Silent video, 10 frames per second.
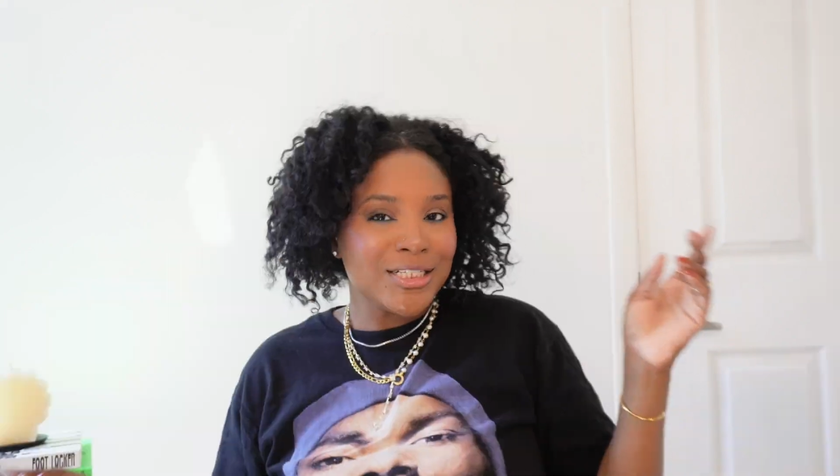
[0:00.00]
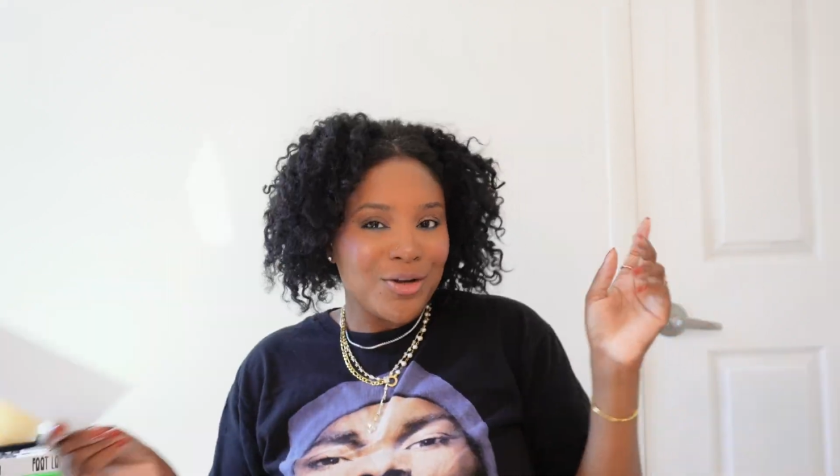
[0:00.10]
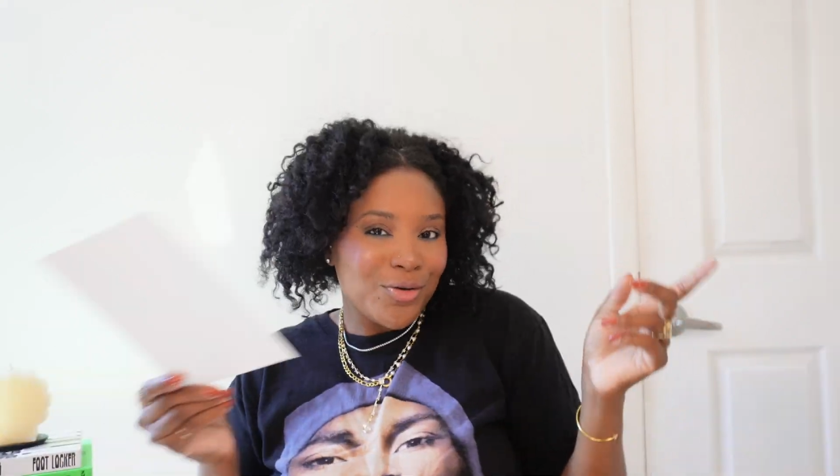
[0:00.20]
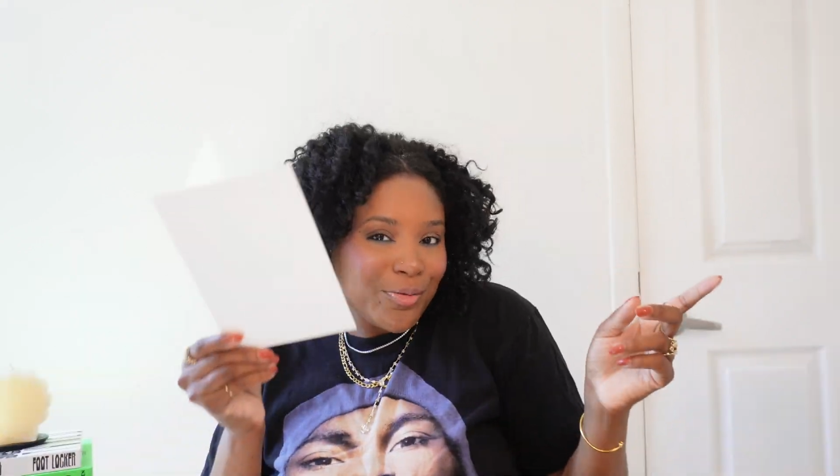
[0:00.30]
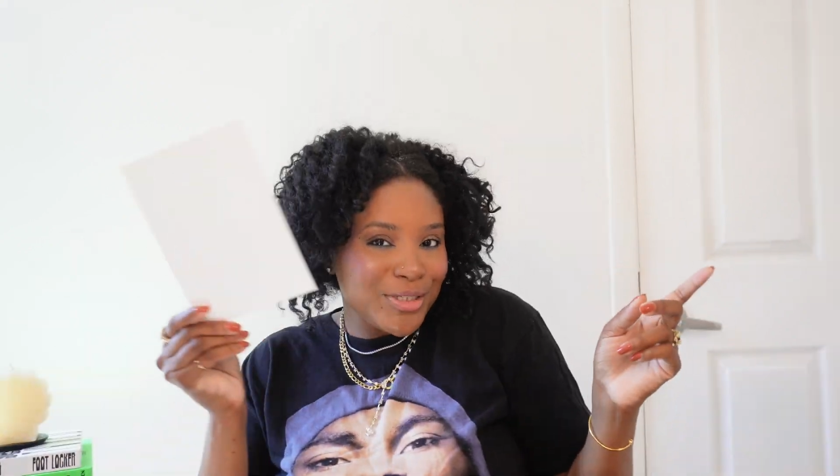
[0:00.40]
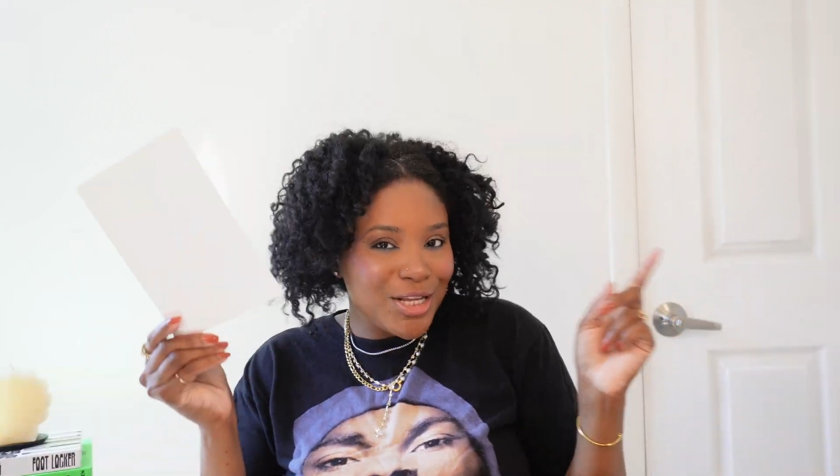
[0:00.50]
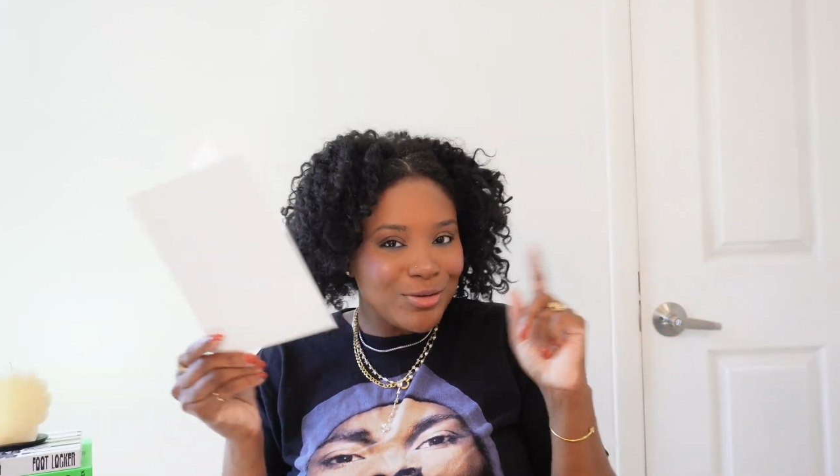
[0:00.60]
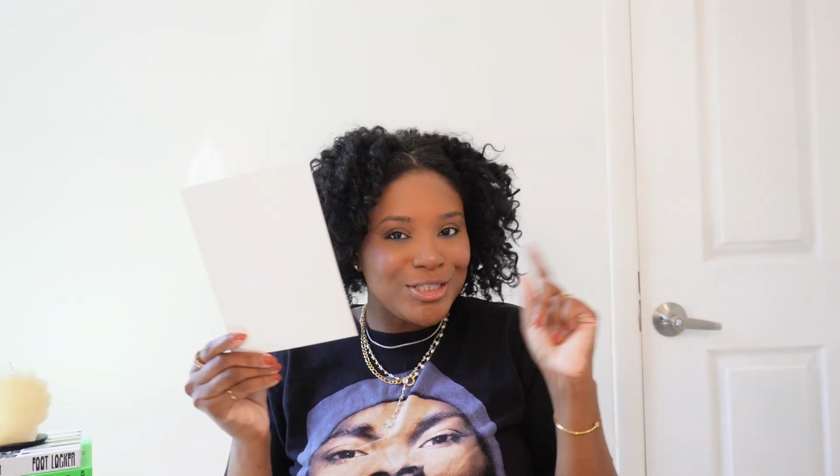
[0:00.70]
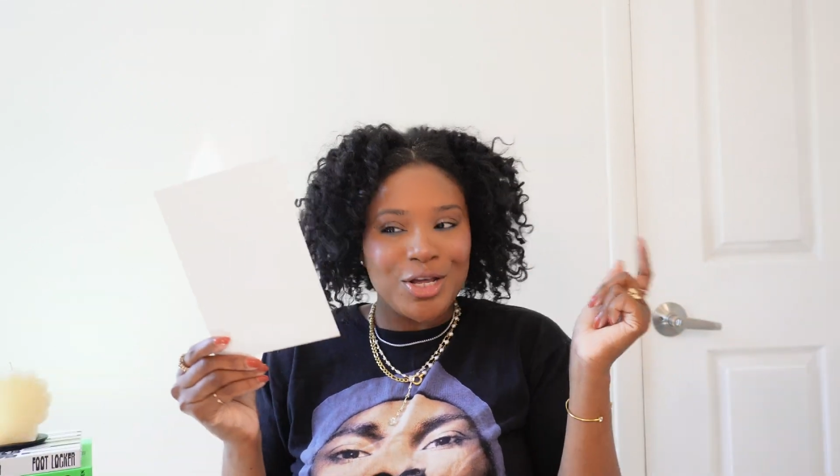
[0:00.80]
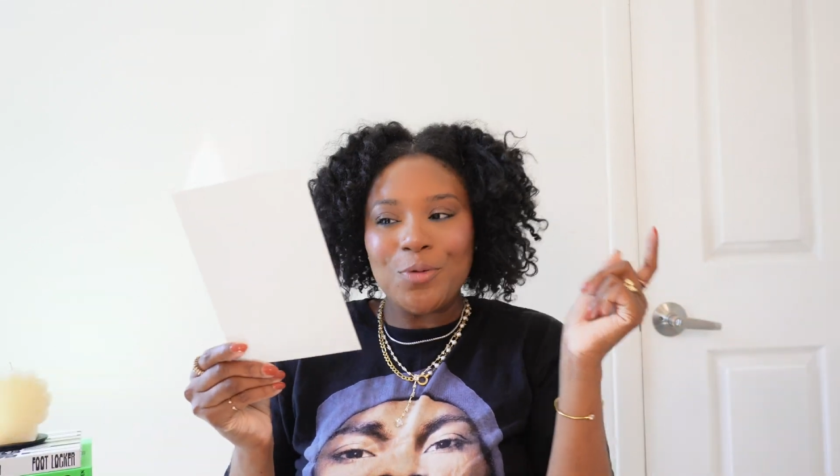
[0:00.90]
So it was
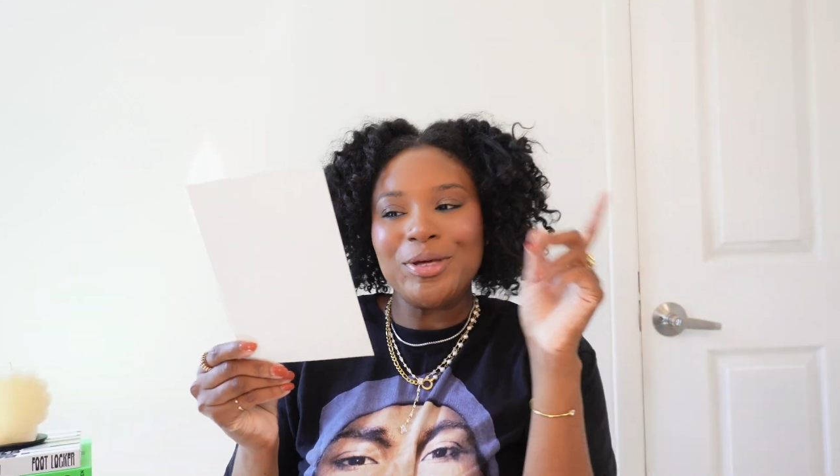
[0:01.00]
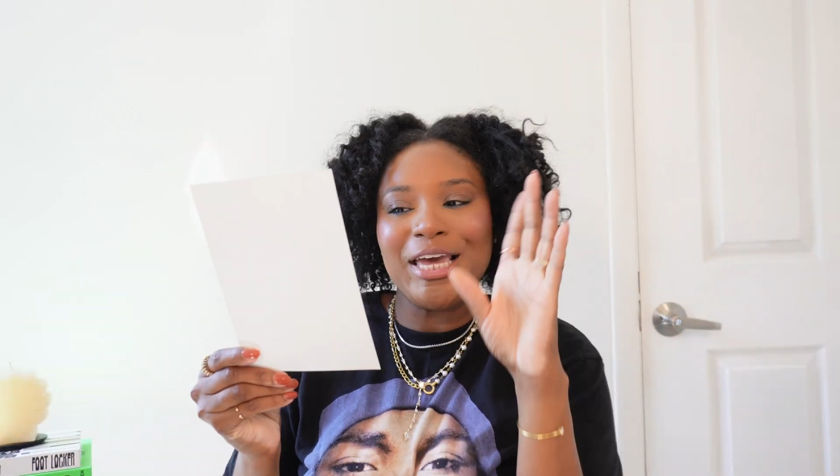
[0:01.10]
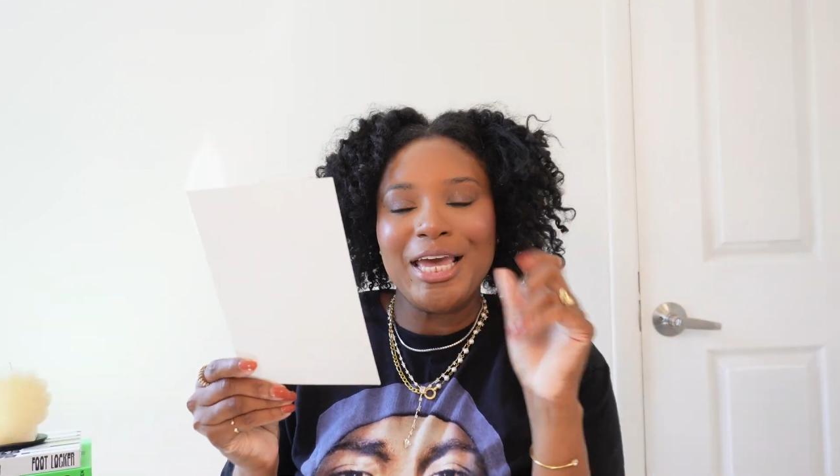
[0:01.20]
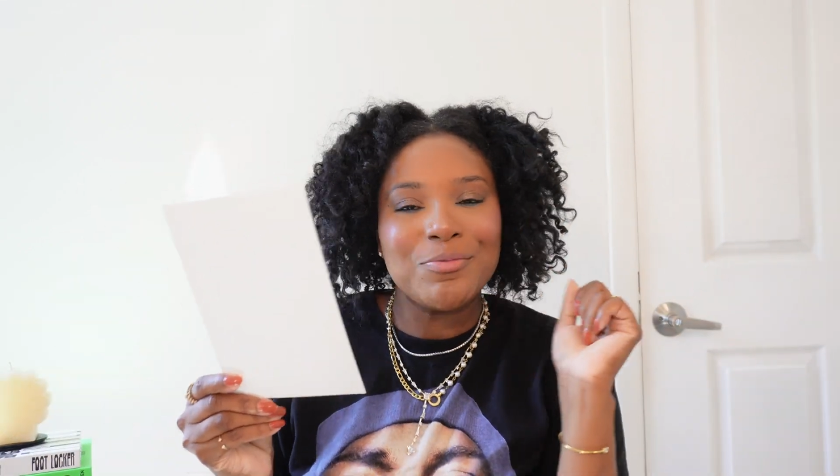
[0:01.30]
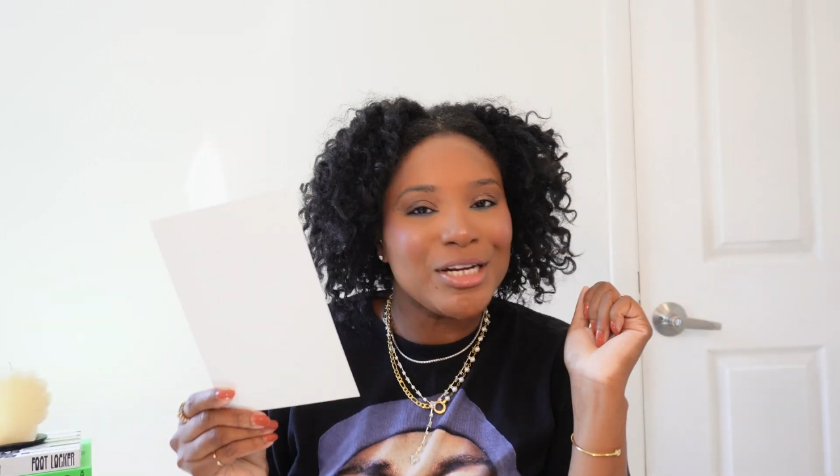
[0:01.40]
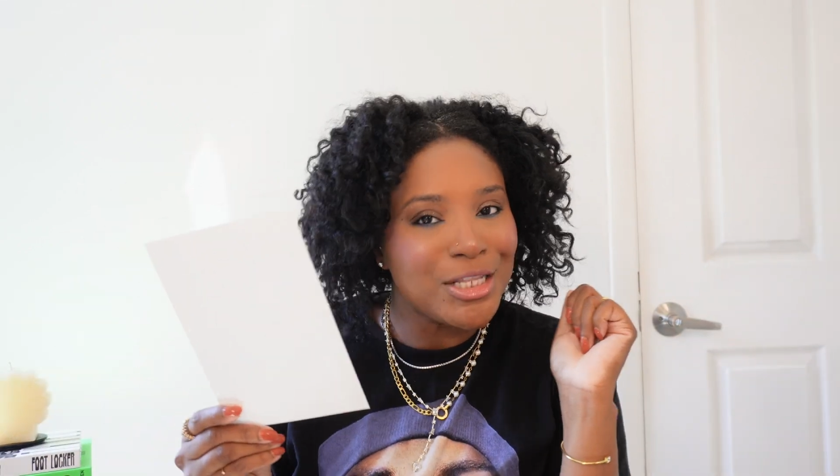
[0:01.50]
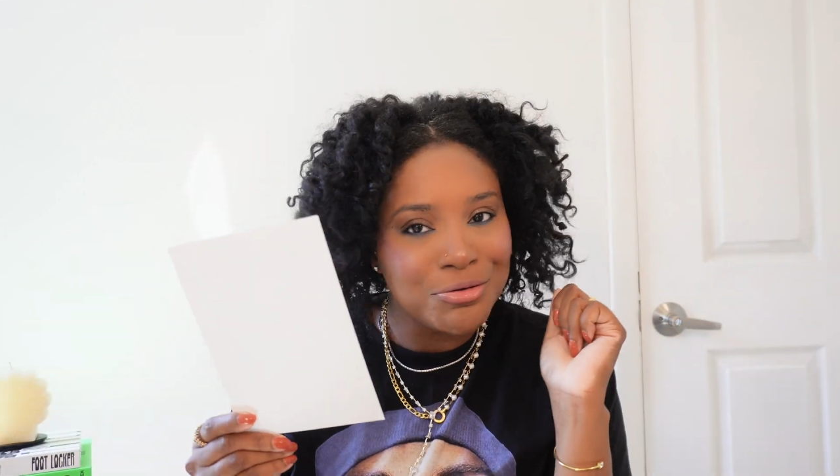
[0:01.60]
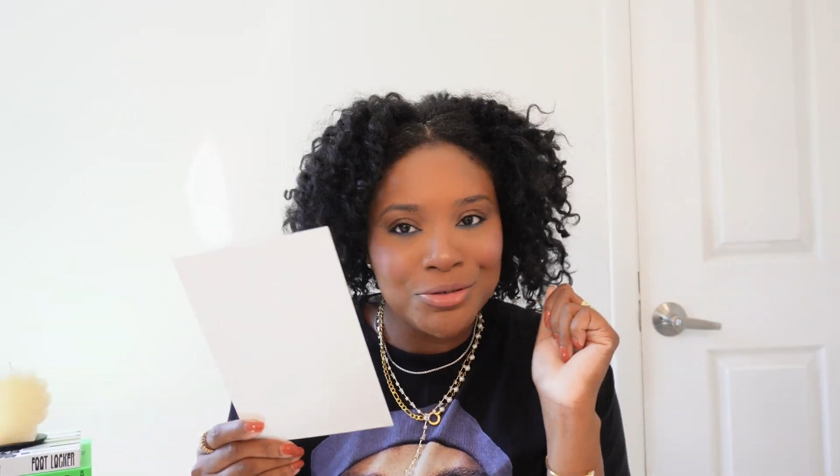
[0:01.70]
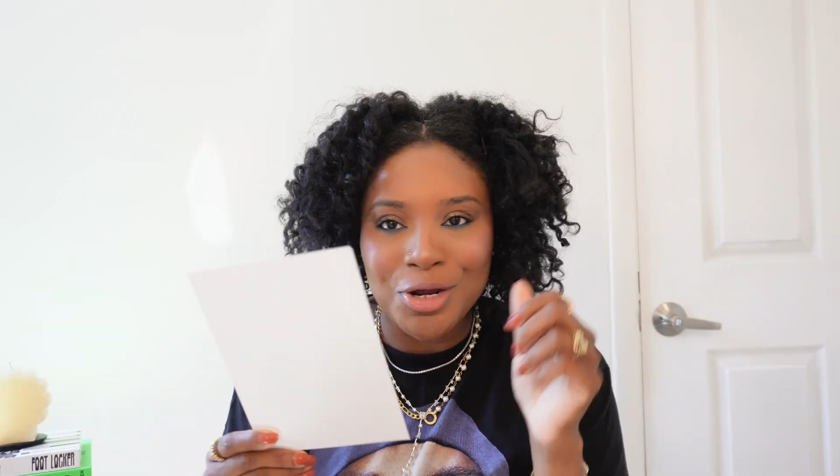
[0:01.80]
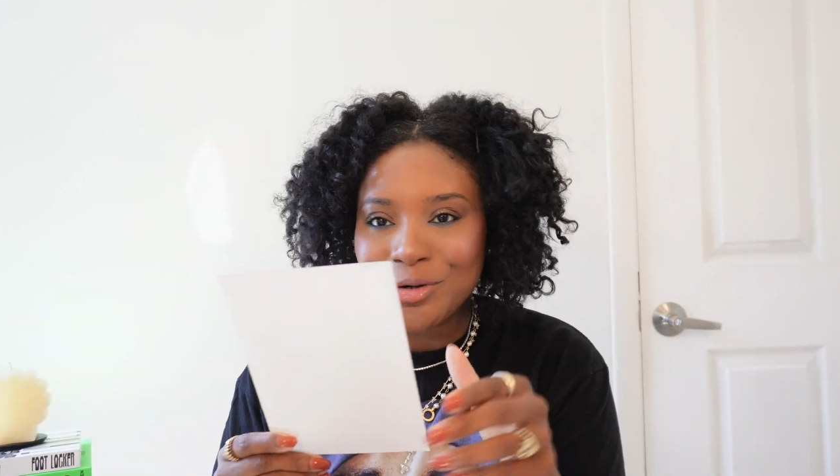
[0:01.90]
so dope. It came with a little
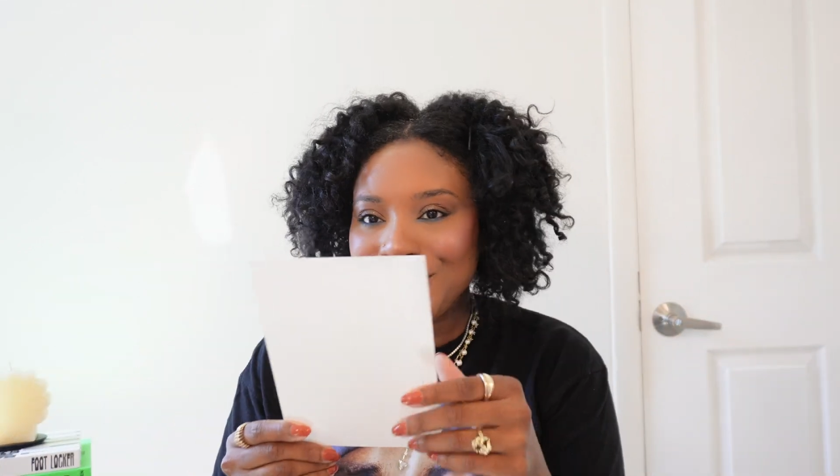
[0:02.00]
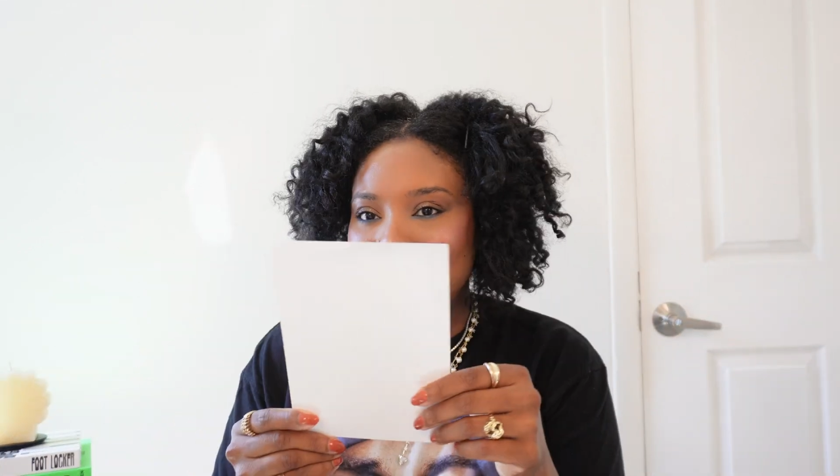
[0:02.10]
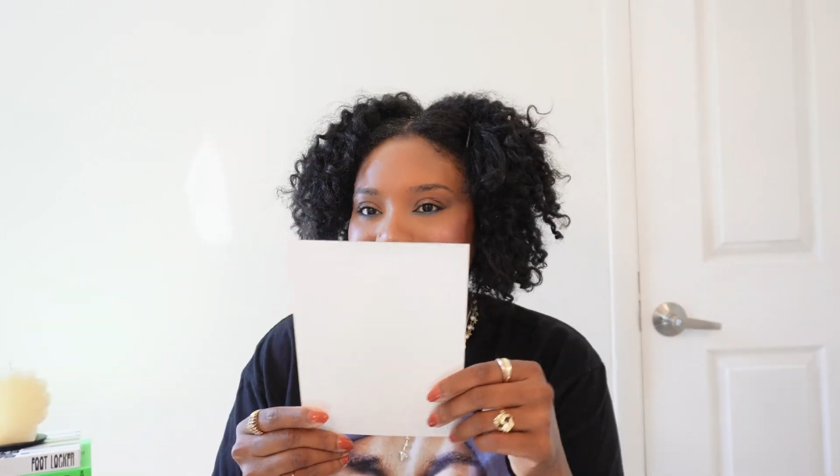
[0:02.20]
note in there,